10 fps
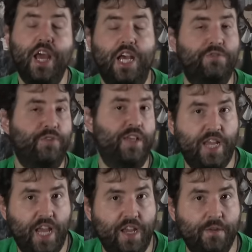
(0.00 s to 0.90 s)
As for the
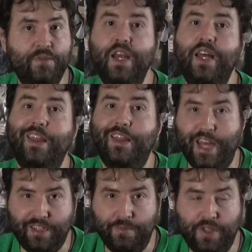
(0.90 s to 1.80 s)
games,
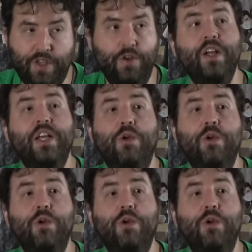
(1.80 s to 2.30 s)
that's up to you.